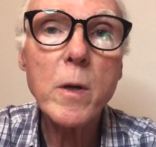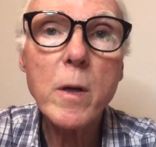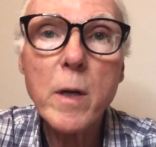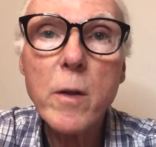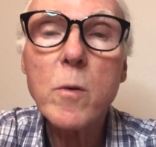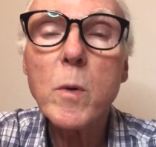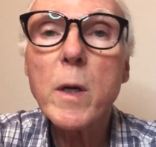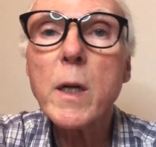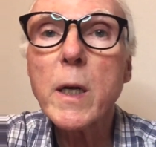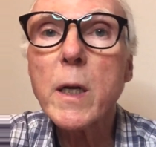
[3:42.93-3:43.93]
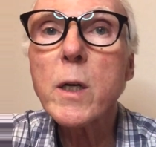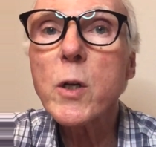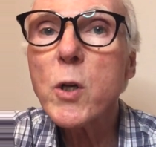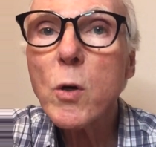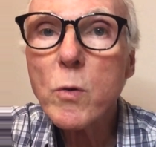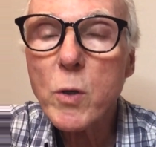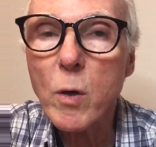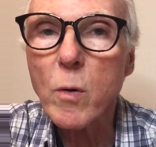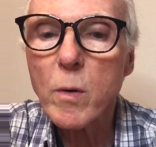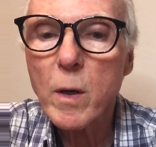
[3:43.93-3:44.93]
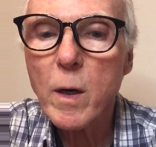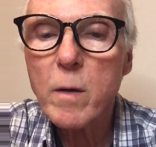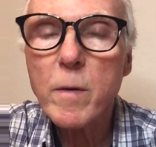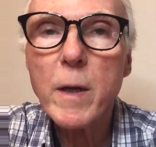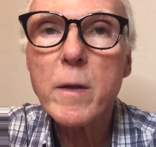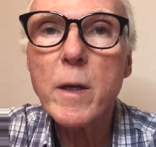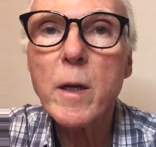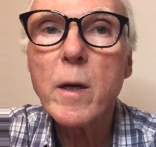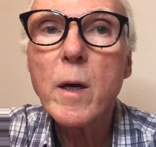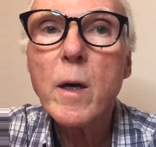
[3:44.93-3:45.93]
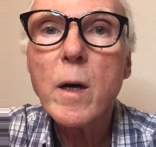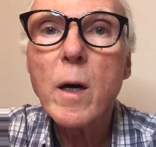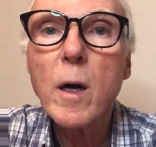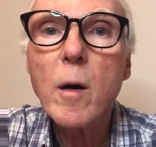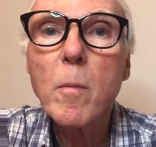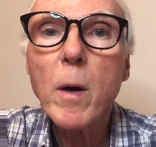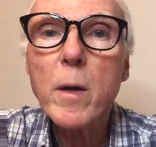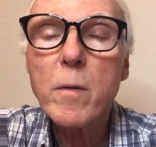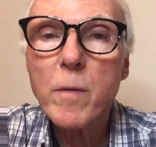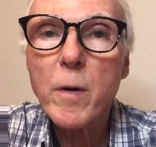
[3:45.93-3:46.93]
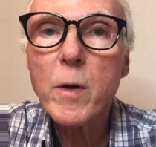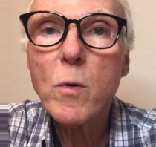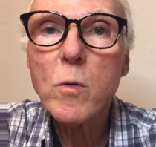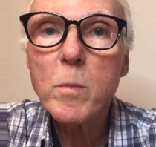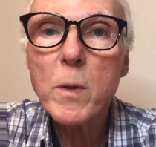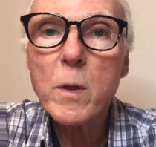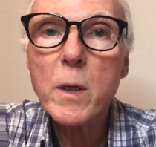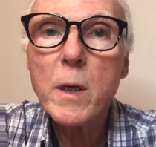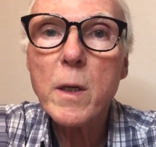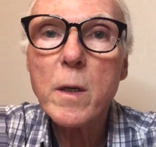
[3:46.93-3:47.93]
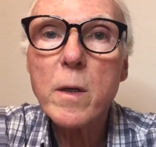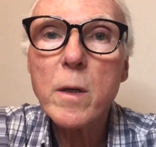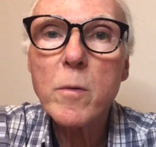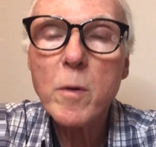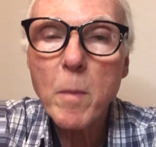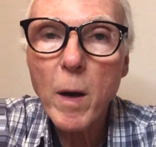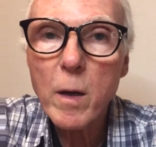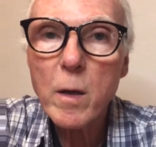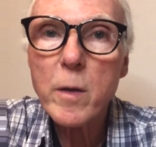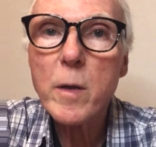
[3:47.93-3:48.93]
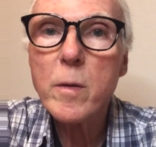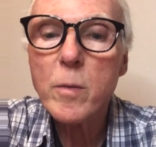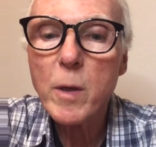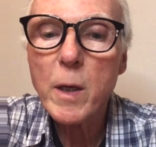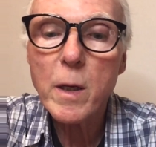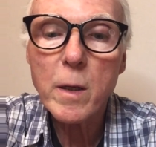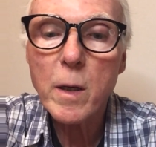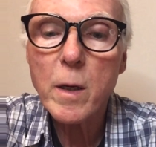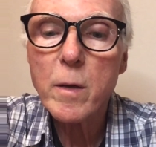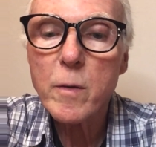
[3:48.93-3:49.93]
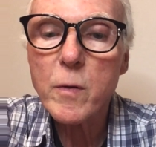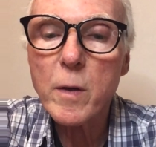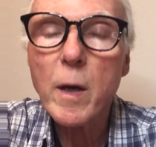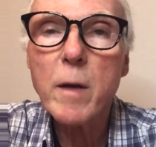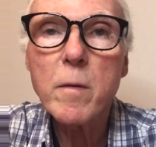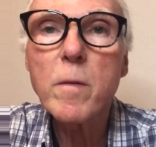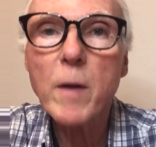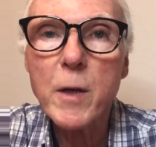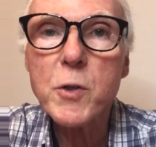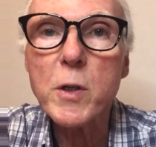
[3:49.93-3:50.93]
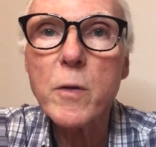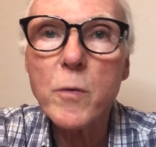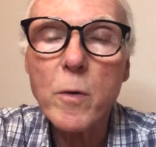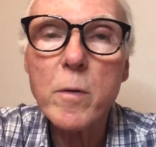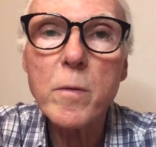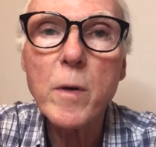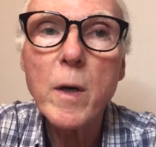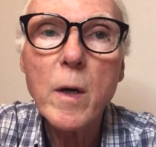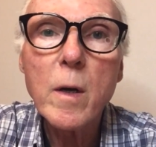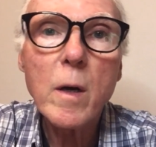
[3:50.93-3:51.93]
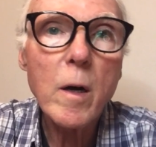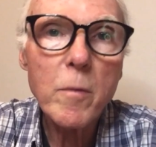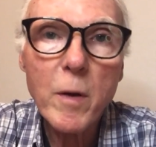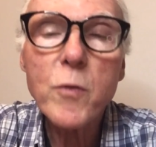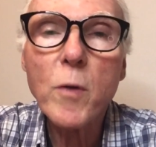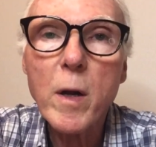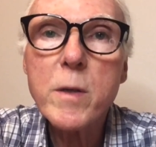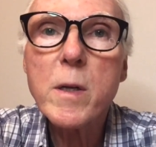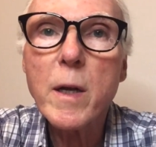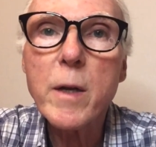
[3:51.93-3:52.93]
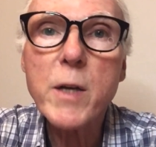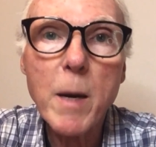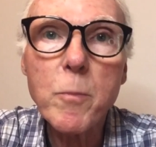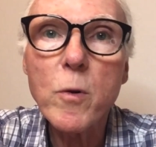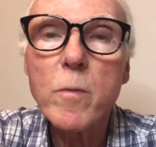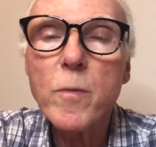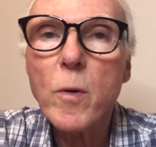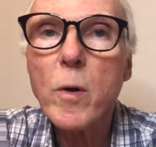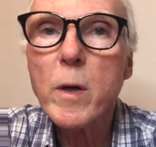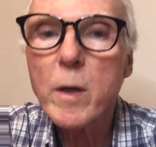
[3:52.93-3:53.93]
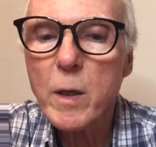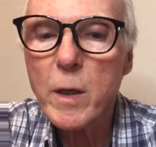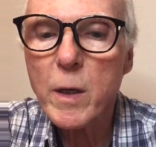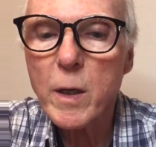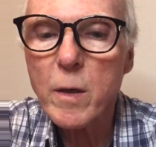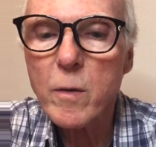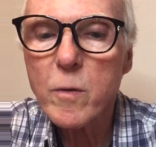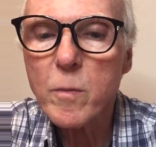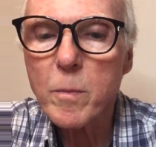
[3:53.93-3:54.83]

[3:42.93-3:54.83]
another one in Kyoto. In fact, they bought a very old building and remodeled it, and it's a kind of a flashy sort of restaurant and tap room for Kirin's